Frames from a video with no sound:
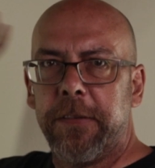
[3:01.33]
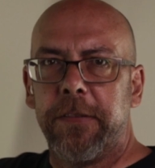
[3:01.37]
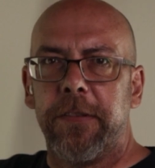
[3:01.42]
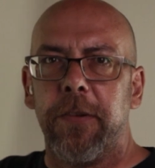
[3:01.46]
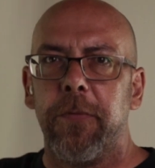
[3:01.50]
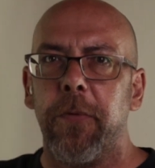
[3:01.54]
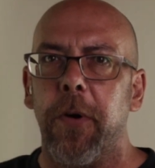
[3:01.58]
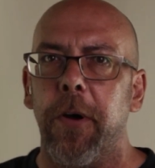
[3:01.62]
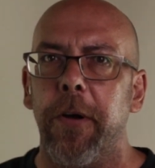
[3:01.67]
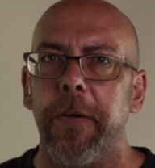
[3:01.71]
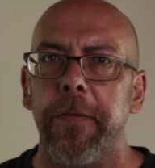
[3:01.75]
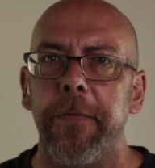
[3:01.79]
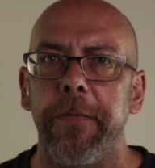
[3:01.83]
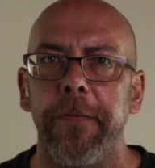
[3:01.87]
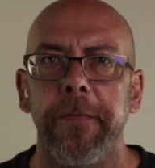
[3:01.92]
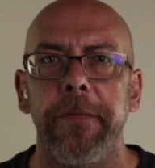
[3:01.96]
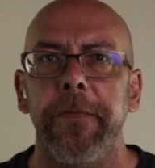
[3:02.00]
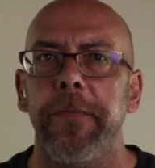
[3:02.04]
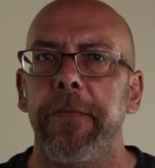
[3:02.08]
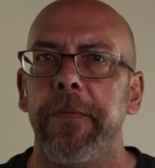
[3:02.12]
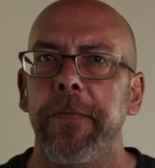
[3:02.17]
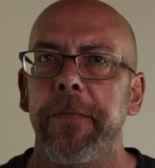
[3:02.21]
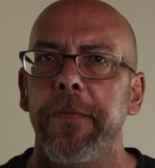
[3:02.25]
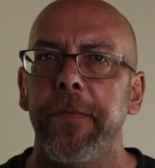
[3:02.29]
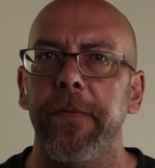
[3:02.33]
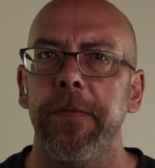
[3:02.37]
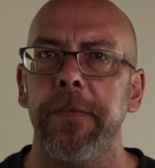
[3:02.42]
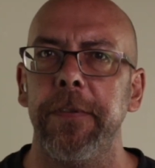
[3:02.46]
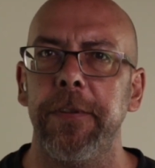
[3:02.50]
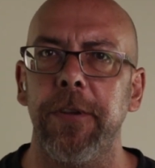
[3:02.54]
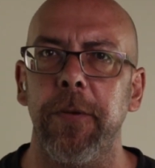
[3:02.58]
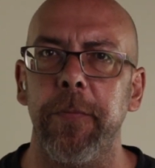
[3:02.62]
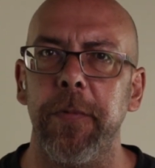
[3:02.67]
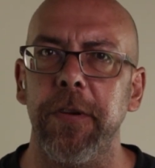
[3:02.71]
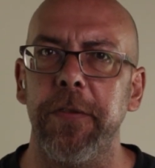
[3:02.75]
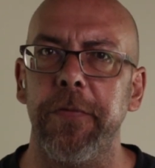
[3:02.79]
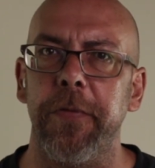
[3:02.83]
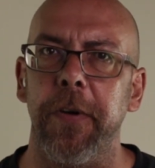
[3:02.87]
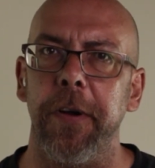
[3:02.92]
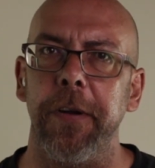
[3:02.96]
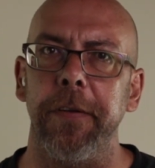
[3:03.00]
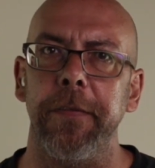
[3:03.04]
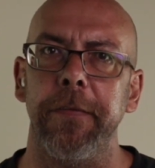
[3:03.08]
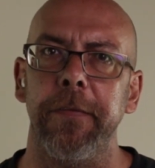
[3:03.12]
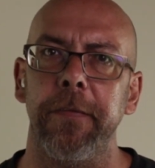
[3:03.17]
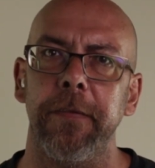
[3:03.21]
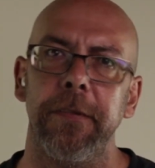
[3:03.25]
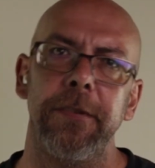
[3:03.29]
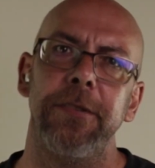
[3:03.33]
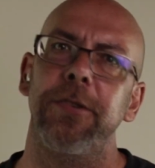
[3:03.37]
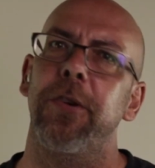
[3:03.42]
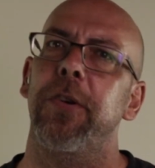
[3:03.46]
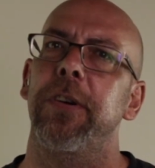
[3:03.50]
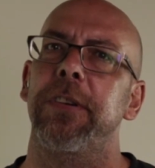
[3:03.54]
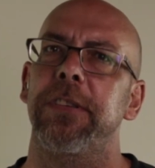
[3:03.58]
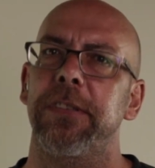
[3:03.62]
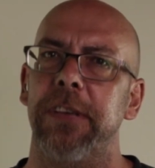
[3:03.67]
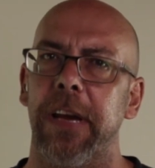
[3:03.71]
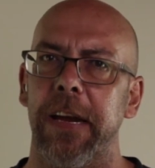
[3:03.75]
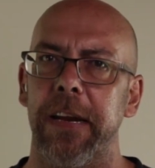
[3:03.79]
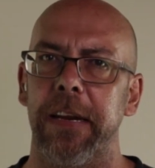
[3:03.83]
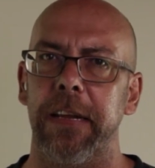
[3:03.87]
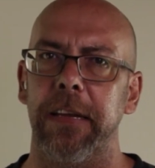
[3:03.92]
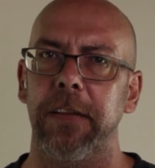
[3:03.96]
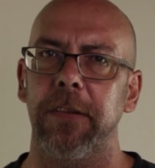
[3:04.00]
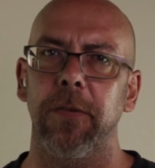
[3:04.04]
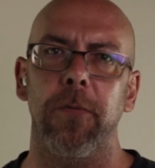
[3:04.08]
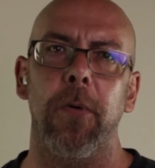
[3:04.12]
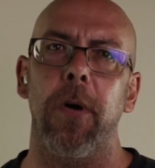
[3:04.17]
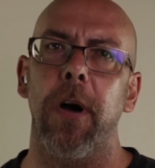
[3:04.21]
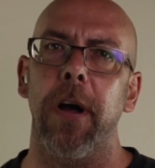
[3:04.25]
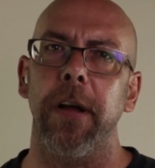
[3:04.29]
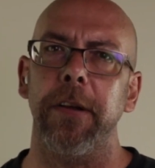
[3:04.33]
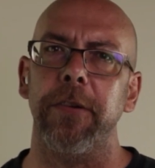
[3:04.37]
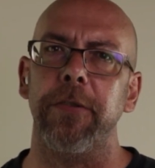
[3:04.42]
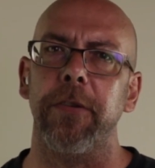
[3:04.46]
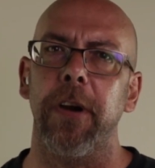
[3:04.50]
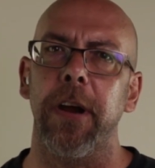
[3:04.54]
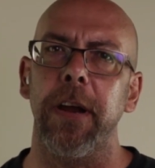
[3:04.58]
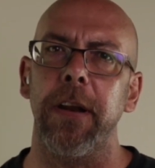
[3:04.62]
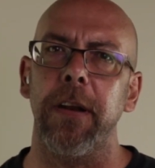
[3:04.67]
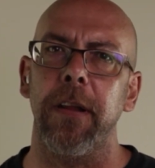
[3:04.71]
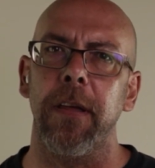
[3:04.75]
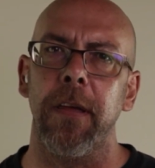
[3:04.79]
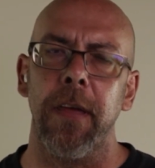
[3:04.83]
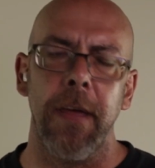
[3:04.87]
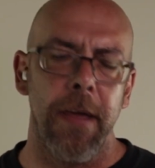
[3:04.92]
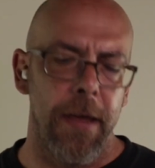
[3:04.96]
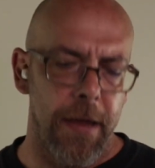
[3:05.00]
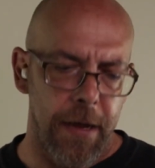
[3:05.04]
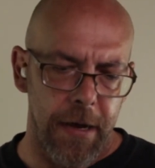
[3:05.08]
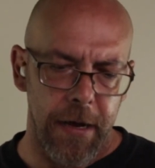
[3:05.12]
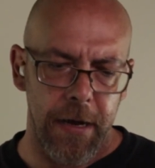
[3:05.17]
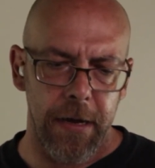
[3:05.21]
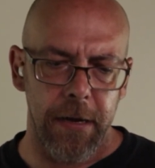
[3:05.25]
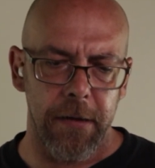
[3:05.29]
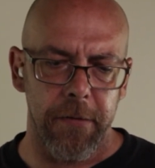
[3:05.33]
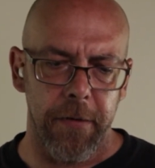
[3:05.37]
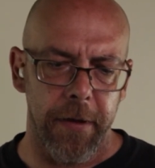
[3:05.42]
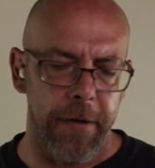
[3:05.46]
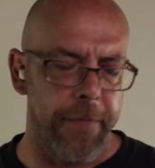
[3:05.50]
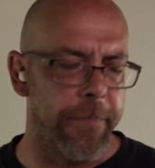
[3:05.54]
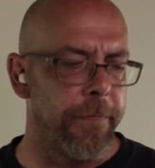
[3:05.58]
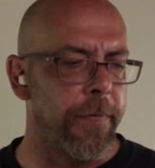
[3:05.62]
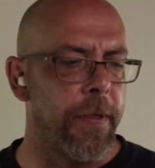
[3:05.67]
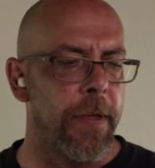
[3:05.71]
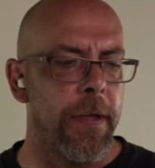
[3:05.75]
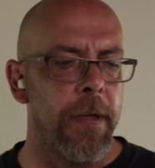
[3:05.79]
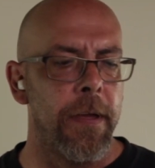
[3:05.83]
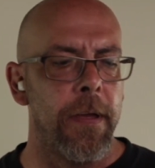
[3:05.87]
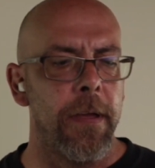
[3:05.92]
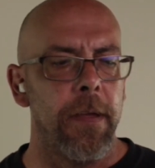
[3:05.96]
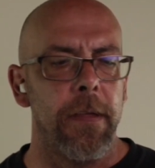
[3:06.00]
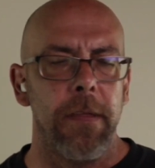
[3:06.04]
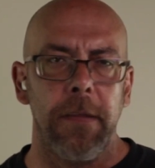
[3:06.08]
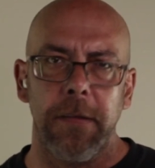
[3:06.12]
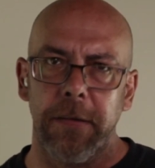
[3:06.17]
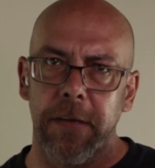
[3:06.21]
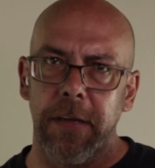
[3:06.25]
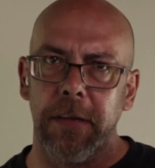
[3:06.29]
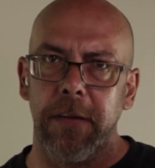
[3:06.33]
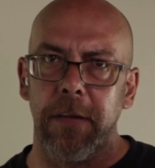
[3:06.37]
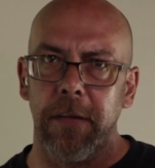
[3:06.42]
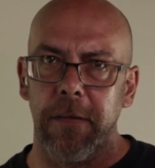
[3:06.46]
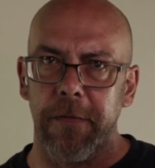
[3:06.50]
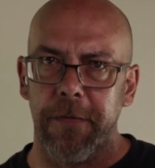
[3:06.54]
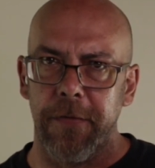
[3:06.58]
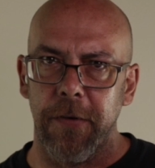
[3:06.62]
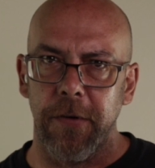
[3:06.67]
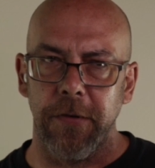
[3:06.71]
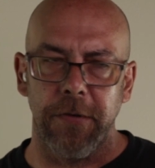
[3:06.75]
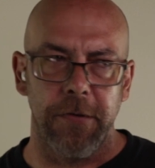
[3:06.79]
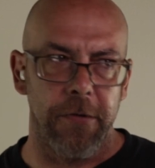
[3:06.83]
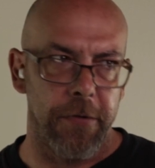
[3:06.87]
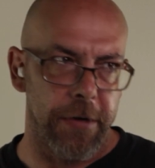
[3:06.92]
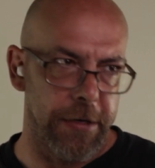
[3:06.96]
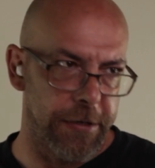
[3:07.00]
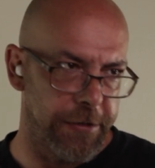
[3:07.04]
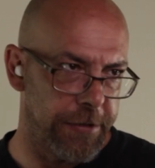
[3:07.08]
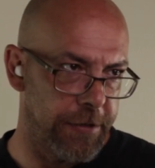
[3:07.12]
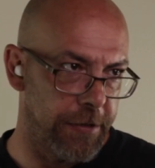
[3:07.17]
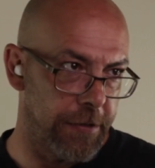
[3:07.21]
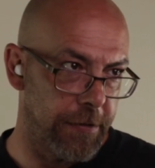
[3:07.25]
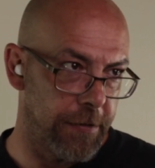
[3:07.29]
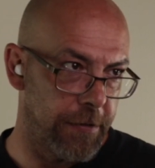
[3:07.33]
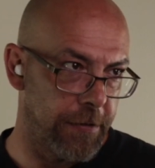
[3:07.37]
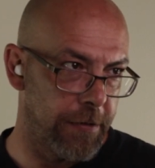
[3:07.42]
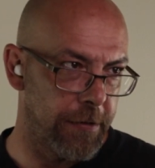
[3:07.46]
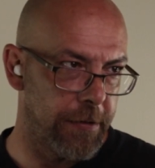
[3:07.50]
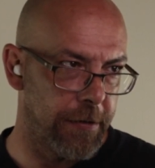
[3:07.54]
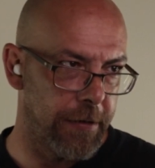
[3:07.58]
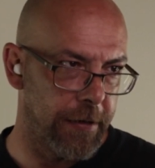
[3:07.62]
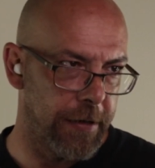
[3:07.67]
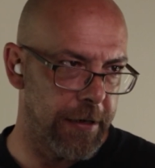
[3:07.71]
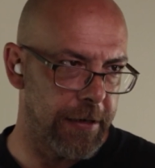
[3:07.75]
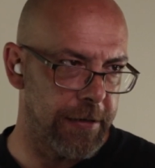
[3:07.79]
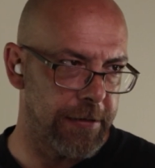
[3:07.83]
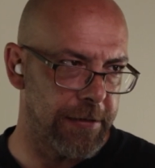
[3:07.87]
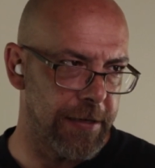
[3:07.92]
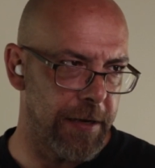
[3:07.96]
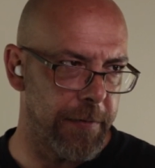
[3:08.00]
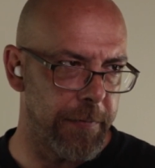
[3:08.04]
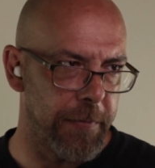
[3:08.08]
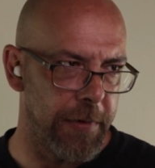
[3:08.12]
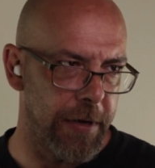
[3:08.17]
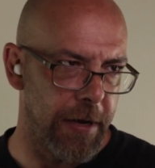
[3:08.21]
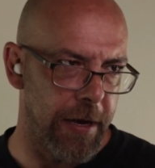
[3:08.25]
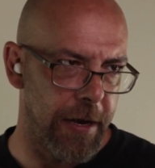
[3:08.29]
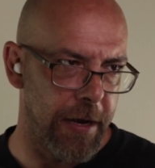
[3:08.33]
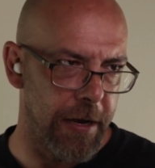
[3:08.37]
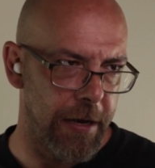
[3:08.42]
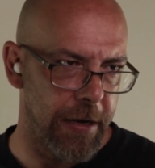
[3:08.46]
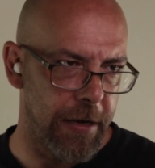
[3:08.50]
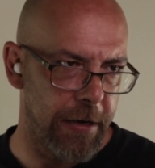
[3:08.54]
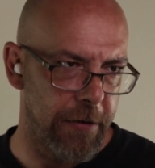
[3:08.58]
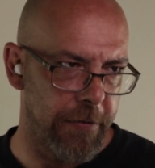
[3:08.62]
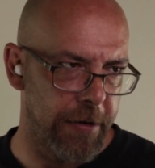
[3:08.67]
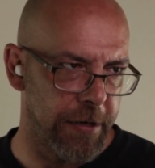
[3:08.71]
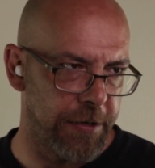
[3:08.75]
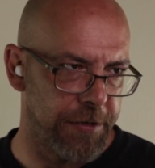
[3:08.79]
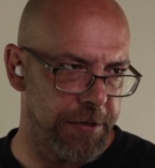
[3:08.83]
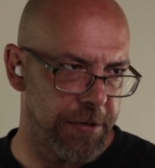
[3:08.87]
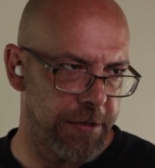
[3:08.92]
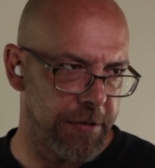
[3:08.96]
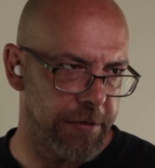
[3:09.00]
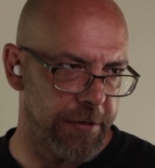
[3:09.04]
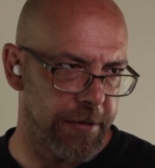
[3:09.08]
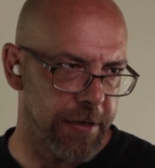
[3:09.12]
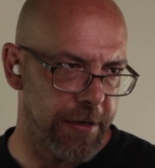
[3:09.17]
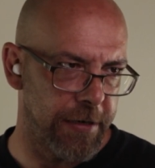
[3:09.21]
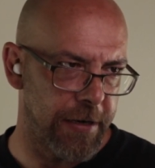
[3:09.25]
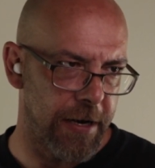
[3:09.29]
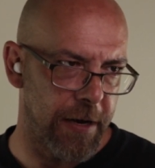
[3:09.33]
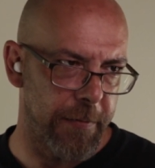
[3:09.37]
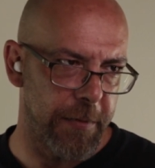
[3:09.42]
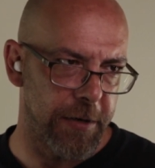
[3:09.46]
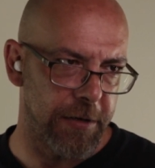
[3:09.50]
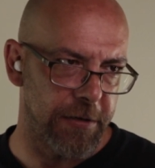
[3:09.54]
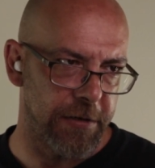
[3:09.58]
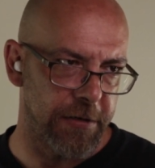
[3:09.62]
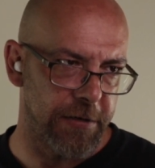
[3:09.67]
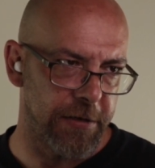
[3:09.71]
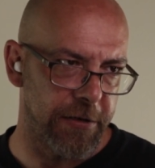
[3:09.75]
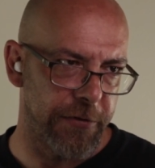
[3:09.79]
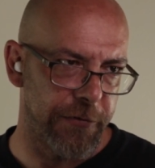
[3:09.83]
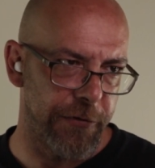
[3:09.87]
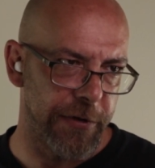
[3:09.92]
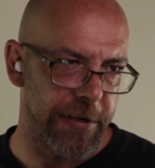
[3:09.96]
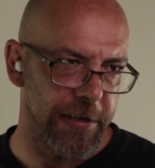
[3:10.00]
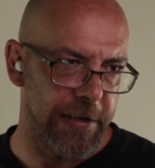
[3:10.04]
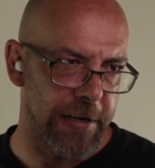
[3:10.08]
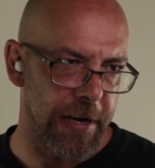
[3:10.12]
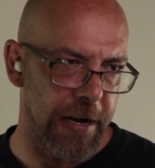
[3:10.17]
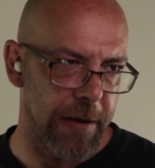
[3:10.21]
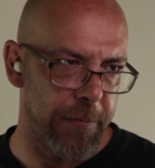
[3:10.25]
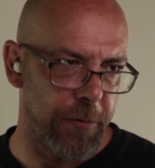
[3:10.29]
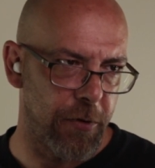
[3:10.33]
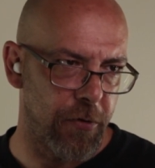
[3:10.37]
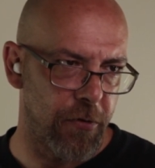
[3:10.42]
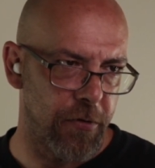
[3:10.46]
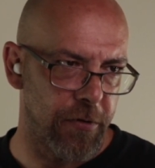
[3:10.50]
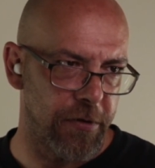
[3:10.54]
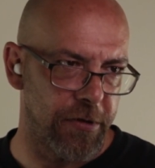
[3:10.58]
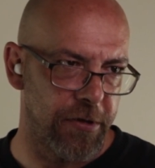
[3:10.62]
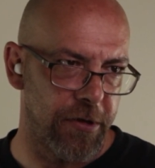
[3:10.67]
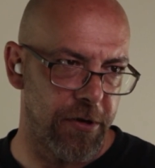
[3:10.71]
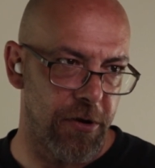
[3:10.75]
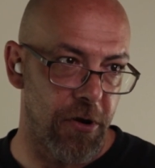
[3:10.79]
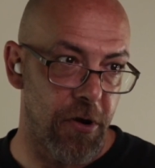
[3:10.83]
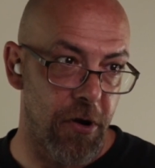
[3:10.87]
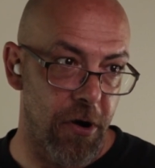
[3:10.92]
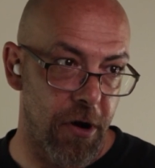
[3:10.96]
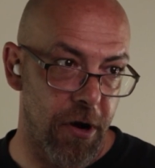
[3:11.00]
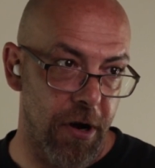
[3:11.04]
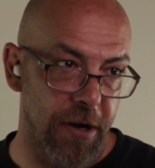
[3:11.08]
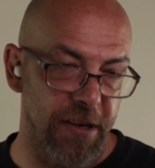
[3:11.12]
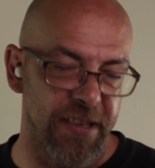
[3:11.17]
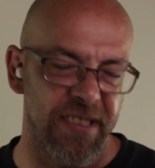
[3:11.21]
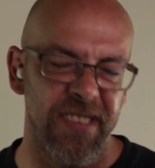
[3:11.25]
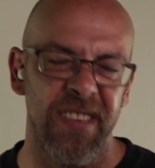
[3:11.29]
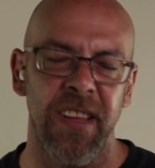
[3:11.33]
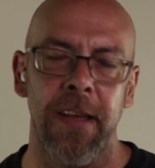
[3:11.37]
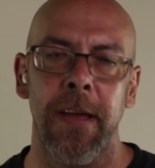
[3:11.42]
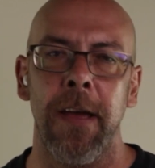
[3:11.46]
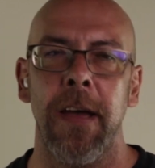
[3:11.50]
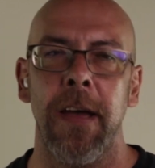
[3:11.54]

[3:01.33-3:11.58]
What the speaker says: Just a wall. So much fun. So exciting to watch, right? Anyway, let's get to the first question. Nick sent me a question and said, how much does a Treetop course cost?